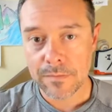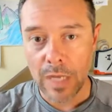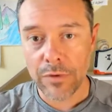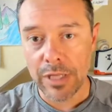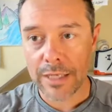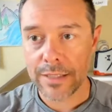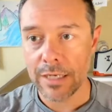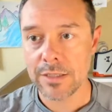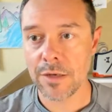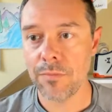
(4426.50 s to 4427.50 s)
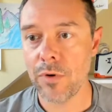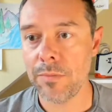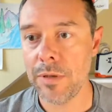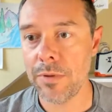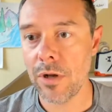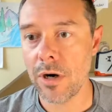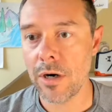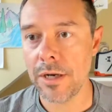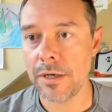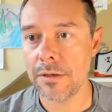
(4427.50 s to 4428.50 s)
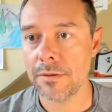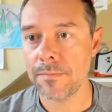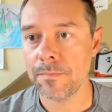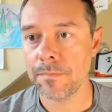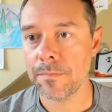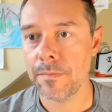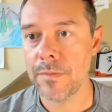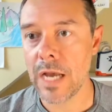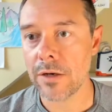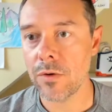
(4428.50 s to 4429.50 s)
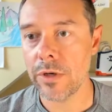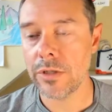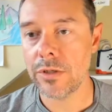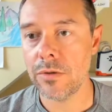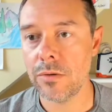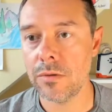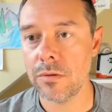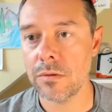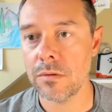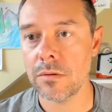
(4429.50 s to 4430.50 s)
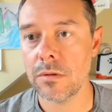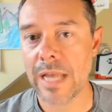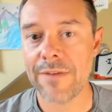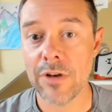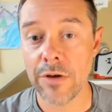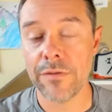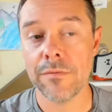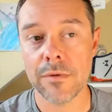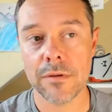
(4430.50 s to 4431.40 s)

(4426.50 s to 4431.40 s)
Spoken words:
I realize that at some point people are not going to have enough